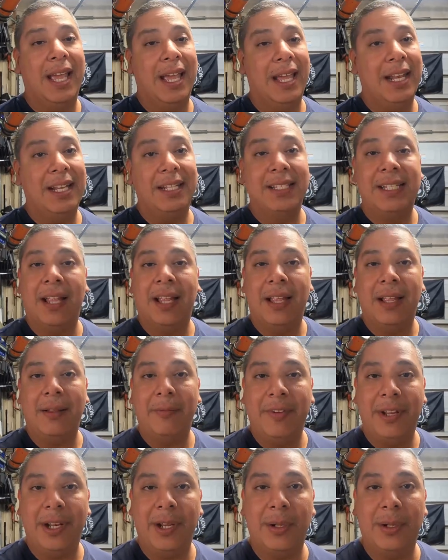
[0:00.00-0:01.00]
And until
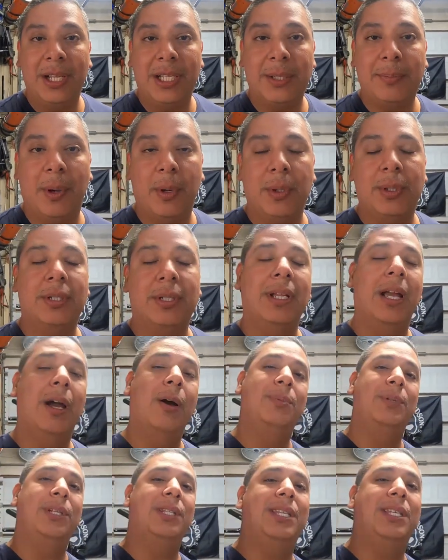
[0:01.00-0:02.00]
that video does post,
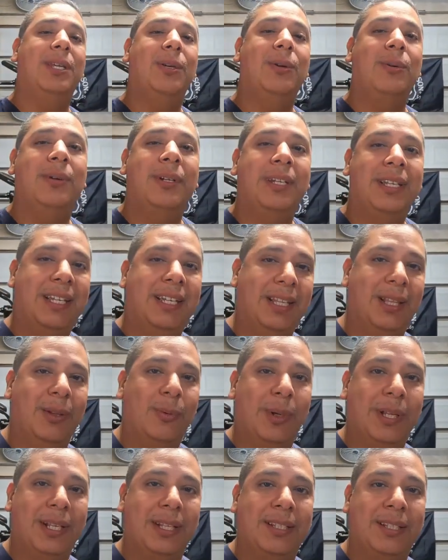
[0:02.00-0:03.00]
I hope to see you in
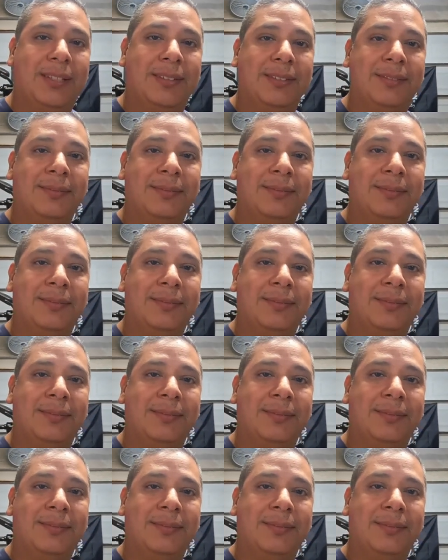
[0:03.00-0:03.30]
the wind.